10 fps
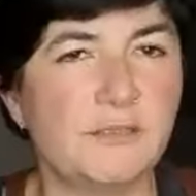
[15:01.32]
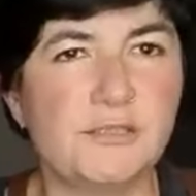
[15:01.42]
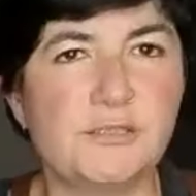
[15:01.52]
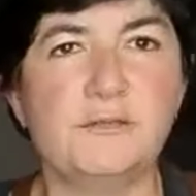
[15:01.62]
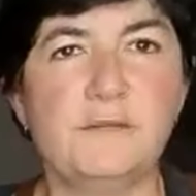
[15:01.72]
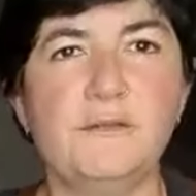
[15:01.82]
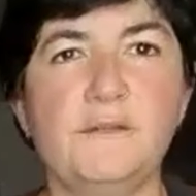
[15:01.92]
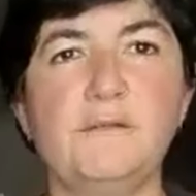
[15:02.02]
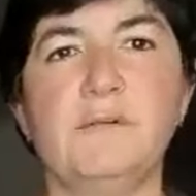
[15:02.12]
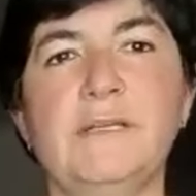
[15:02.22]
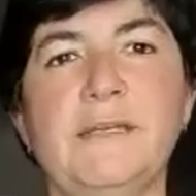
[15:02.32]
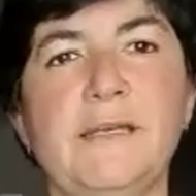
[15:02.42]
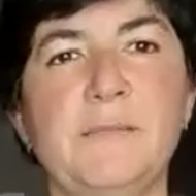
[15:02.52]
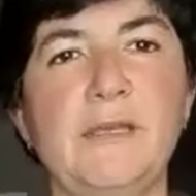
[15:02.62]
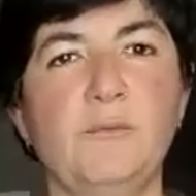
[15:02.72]
stew. This is really
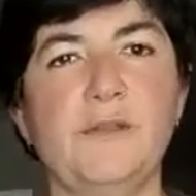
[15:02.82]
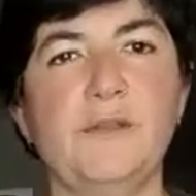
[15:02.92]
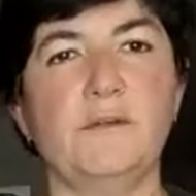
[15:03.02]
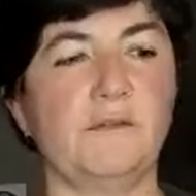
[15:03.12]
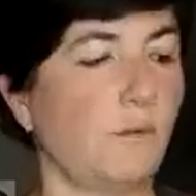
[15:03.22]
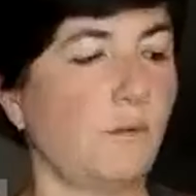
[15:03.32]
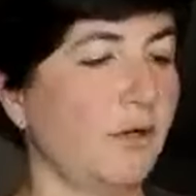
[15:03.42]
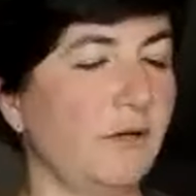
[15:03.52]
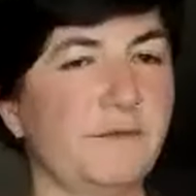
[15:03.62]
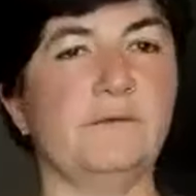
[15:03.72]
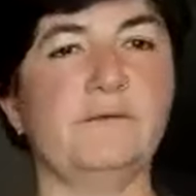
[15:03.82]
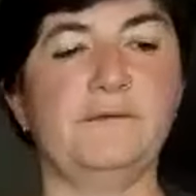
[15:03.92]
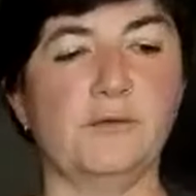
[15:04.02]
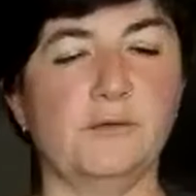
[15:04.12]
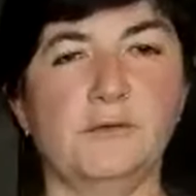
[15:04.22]
yummy. We do this quite often
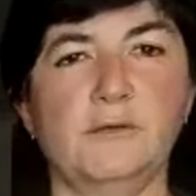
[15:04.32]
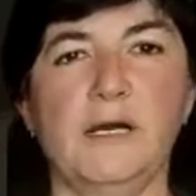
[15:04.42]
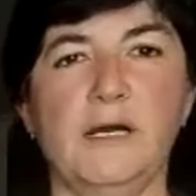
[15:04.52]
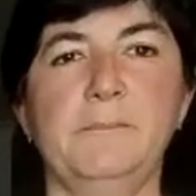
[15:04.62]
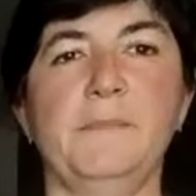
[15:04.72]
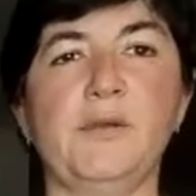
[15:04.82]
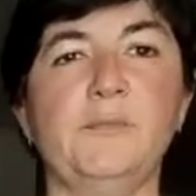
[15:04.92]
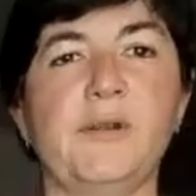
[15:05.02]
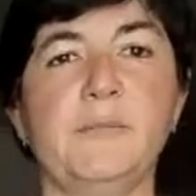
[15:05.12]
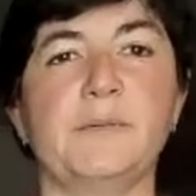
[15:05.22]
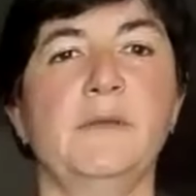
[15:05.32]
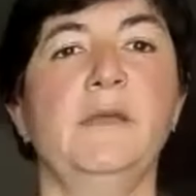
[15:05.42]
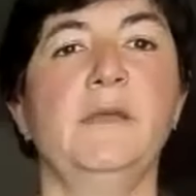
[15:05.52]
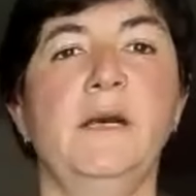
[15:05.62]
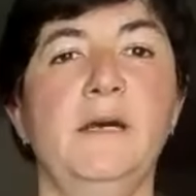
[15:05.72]
for meal prep.
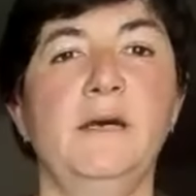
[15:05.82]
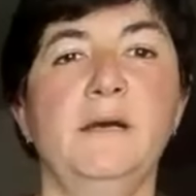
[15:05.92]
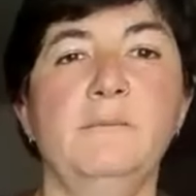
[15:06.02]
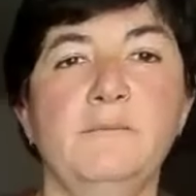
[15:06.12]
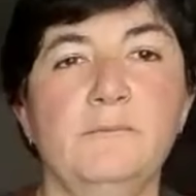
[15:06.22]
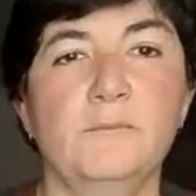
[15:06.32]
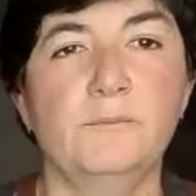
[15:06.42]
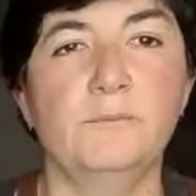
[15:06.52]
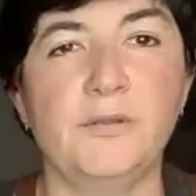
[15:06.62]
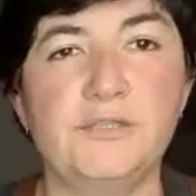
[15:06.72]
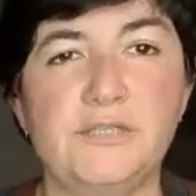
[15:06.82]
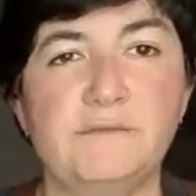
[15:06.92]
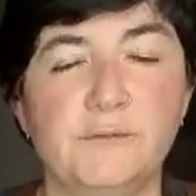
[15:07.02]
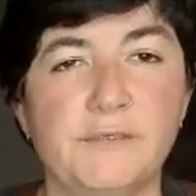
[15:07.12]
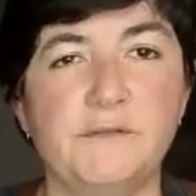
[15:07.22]
Both shift
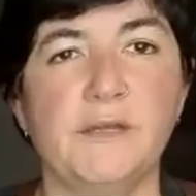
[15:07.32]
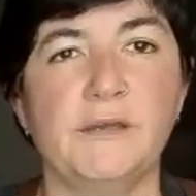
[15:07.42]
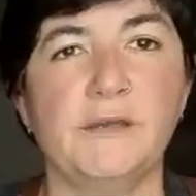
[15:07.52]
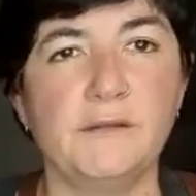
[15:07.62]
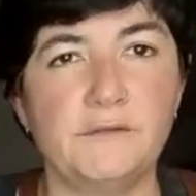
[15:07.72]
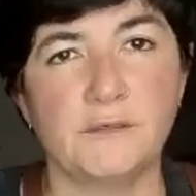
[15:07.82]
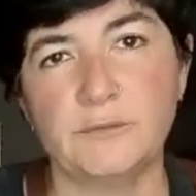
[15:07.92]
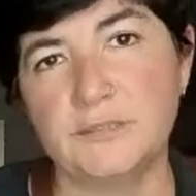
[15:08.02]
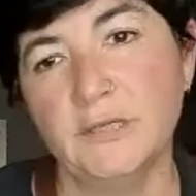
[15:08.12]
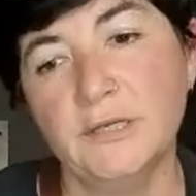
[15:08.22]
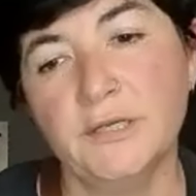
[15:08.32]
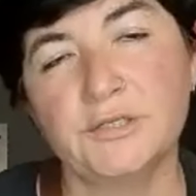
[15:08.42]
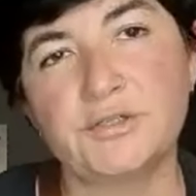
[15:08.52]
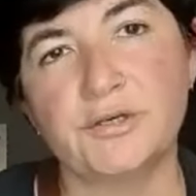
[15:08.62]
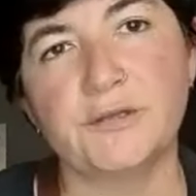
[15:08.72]
workers in our house, so we
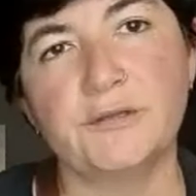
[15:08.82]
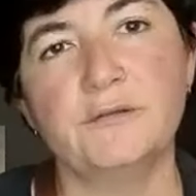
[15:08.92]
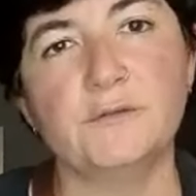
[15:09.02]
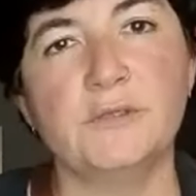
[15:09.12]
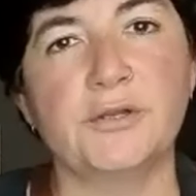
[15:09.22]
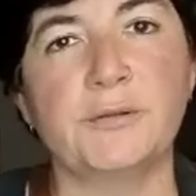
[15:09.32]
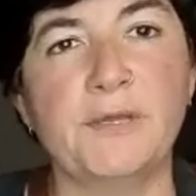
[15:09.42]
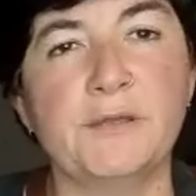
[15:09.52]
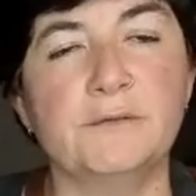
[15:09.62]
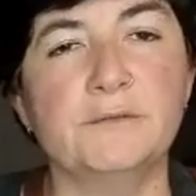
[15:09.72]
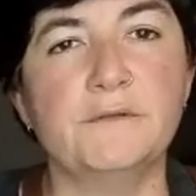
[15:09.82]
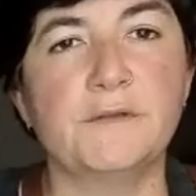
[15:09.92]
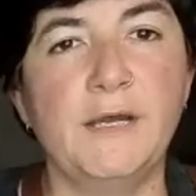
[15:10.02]
try to do a lot of meals